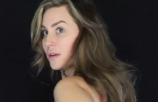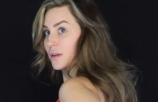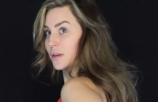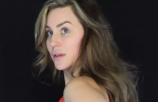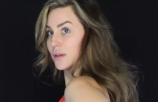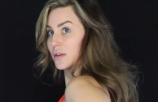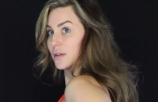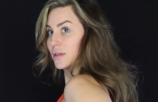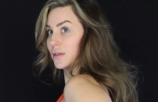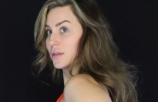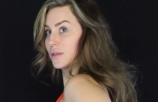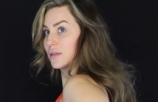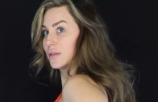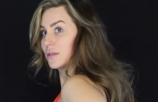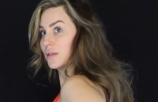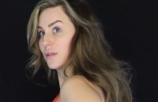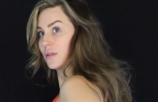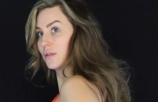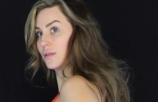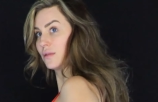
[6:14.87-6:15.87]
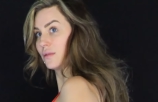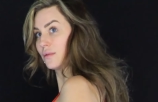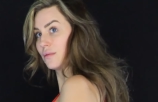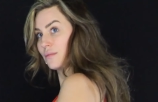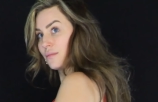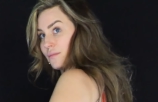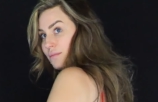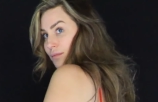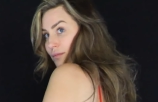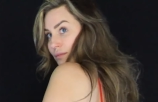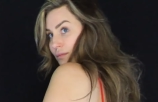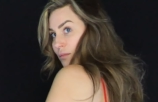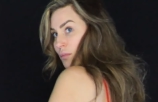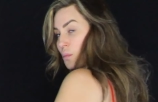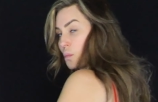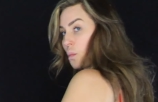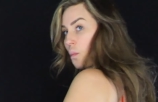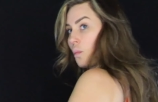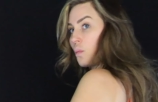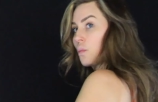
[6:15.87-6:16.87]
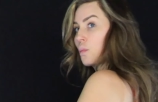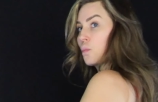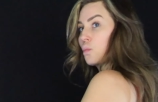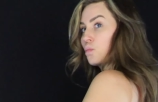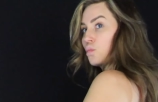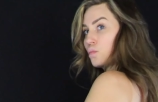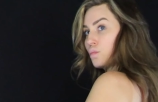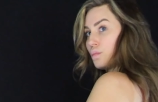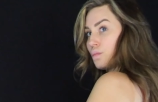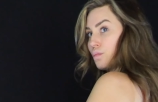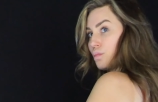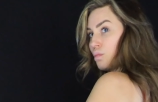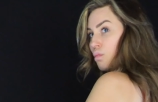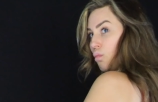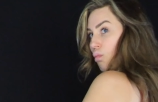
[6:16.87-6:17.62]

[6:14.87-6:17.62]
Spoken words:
(silence)